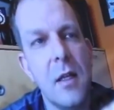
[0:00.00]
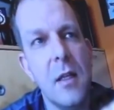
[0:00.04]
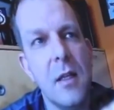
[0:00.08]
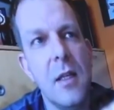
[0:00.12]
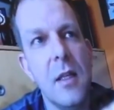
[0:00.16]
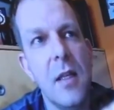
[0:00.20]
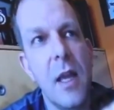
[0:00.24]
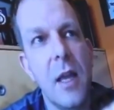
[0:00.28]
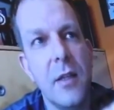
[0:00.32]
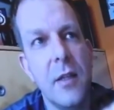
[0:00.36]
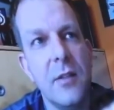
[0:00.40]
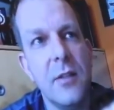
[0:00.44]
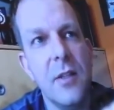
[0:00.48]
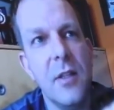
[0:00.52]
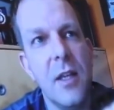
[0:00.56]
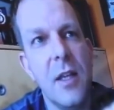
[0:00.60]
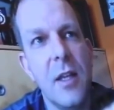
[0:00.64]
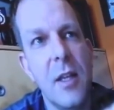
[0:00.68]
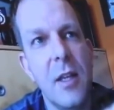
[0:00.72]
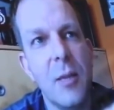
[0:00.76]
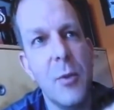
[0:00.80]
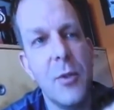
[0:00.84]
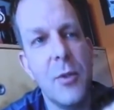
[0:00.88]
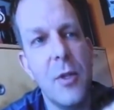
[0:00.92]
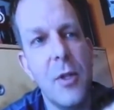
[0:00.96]
Yes, yeah,
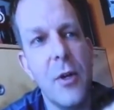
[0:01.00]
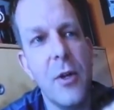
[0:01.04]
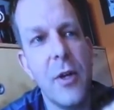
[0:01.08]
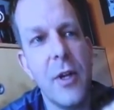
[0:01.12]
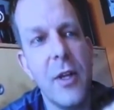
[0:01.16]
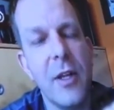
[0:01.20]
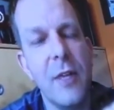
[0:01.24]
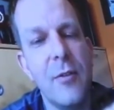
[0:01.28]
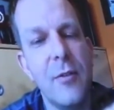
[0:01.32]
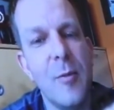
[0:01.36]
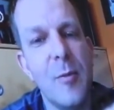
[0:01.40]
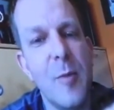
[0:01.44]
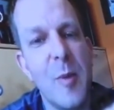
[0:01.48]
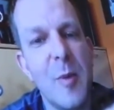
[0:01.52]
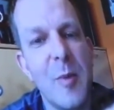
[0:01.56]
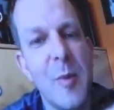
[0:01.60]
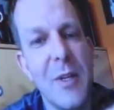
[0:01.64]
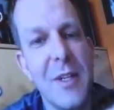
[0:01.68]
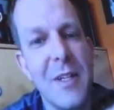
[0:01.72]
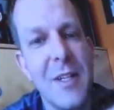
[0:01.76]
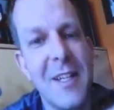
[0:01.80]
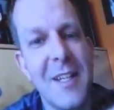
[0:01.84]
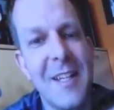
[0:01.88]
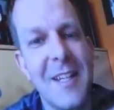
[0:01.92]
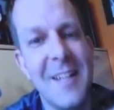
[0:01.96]
there was a lot going through my mind.